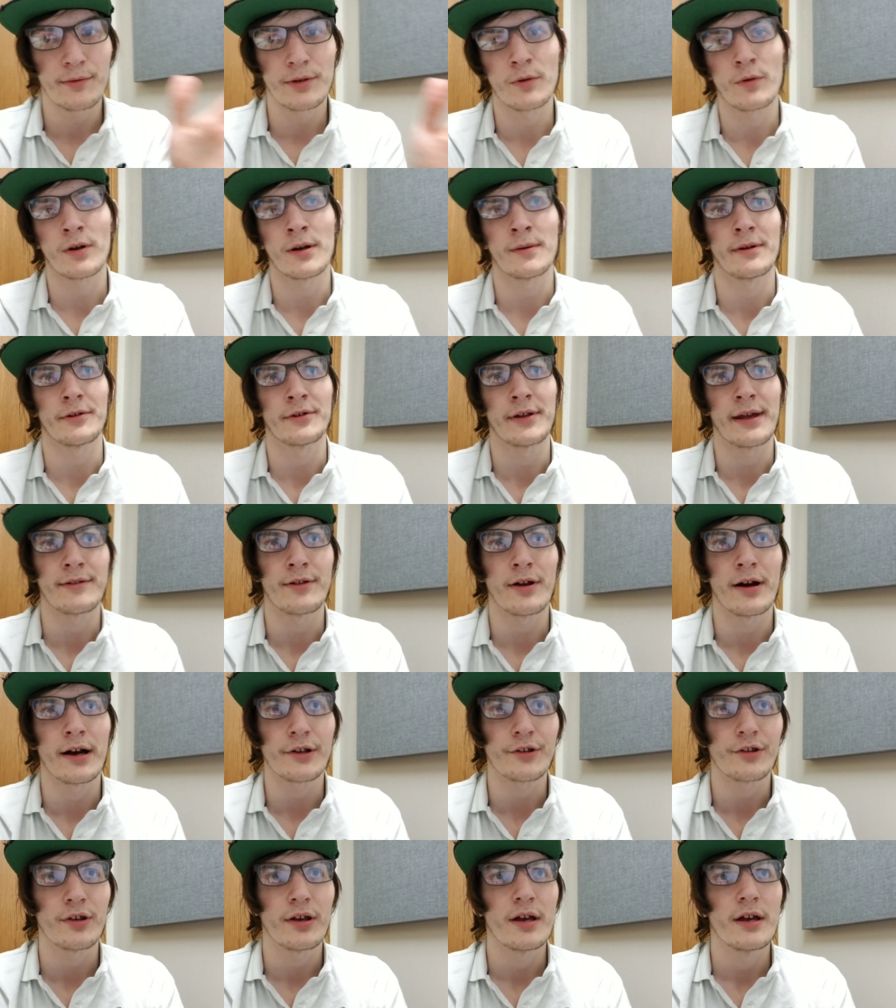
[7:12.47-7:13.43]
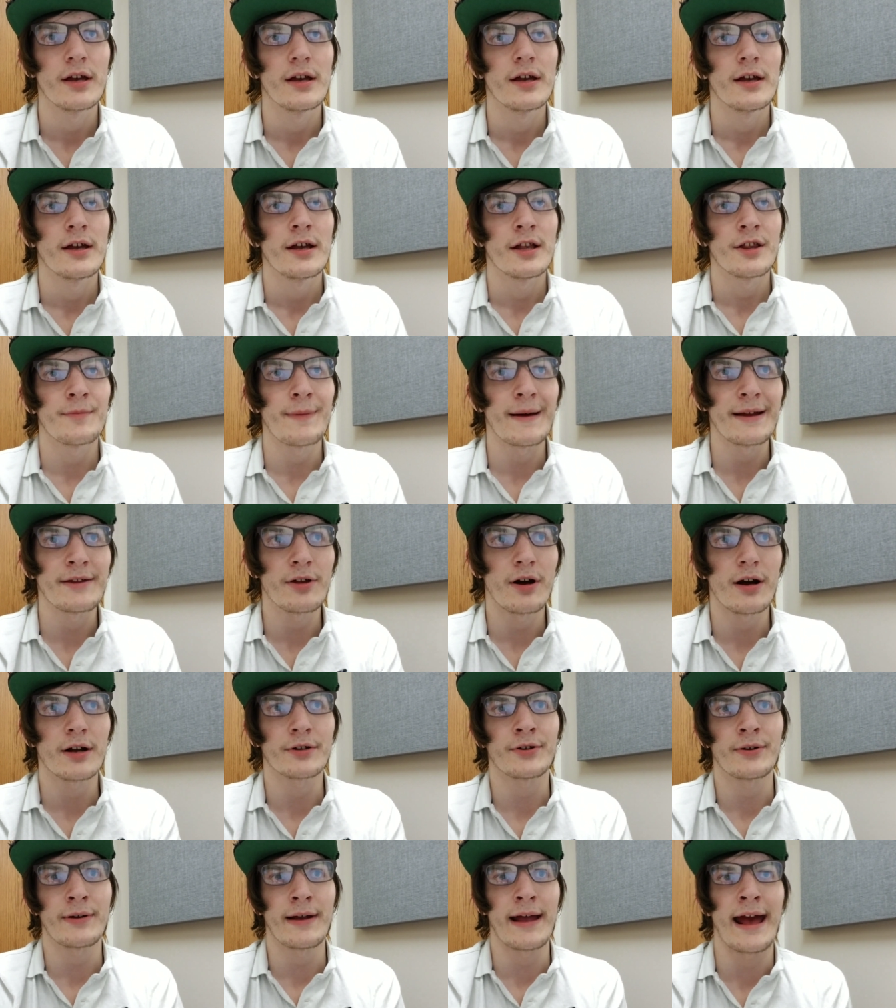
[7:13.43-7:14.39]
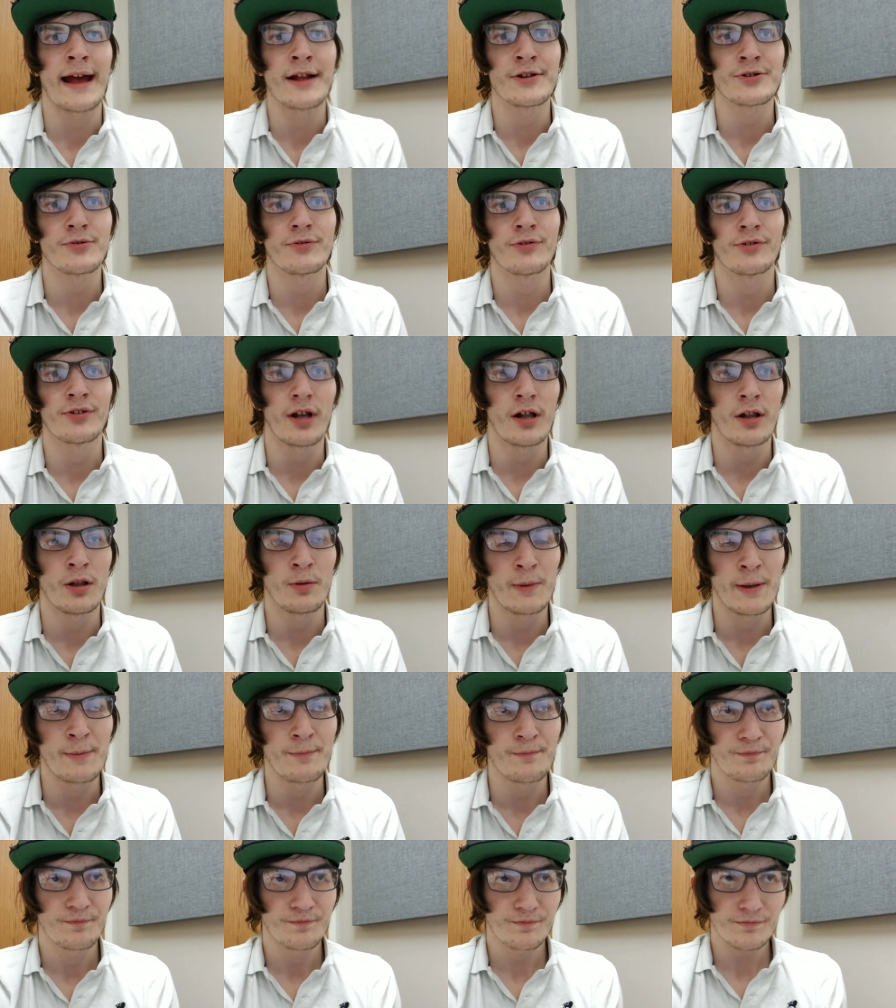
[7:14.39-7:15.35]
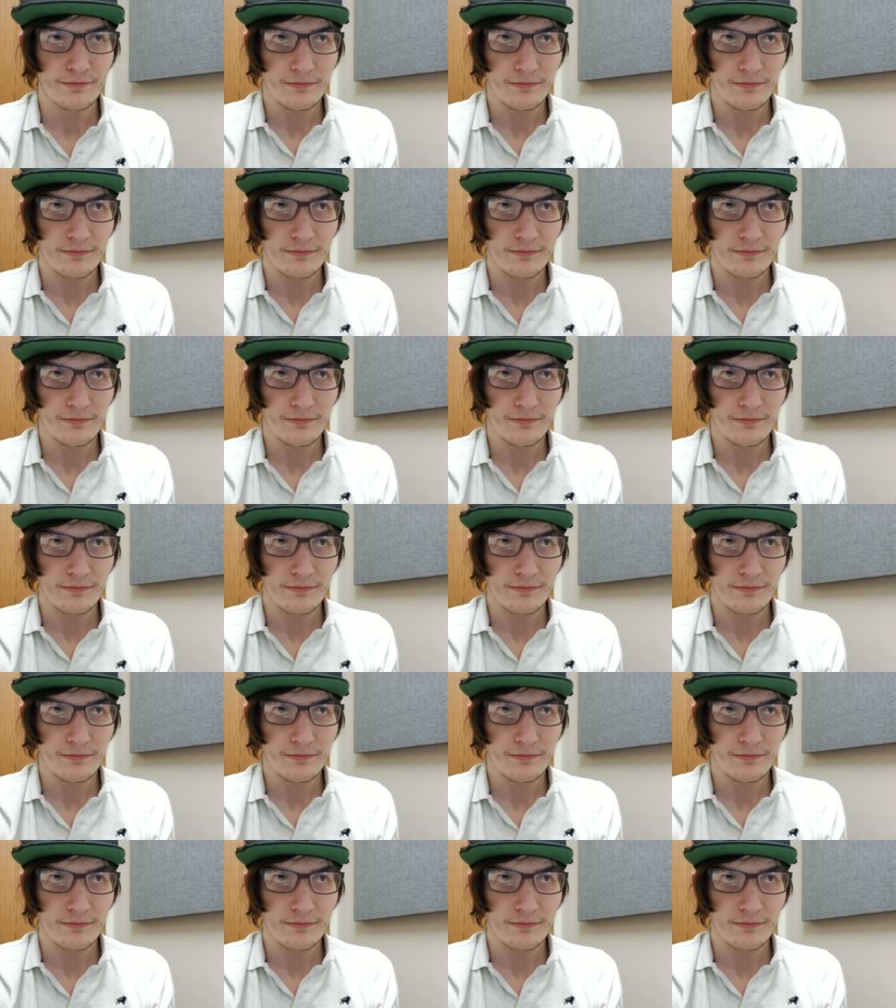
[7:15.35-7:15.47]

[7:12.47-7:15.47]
what you want about TED Talks. It's by Dr. Andrew Solomon.